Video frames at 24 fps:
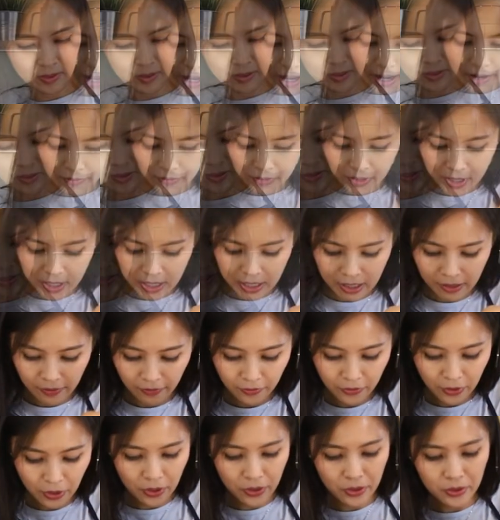After it's
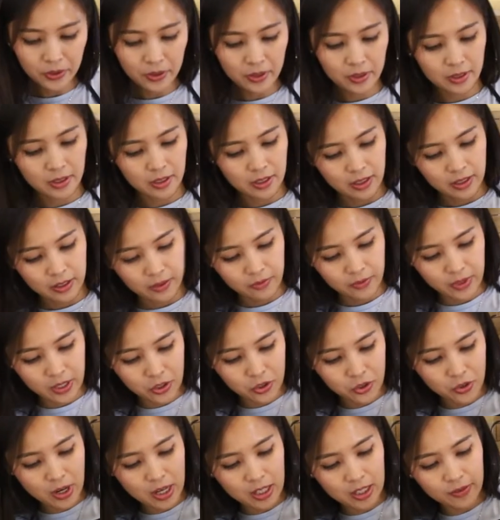folded, we
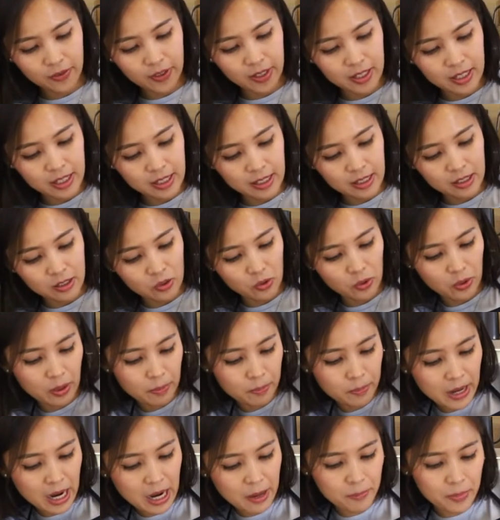transfer this into a
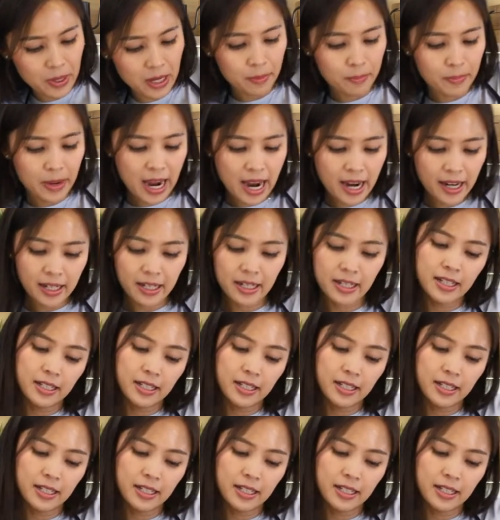piping bag,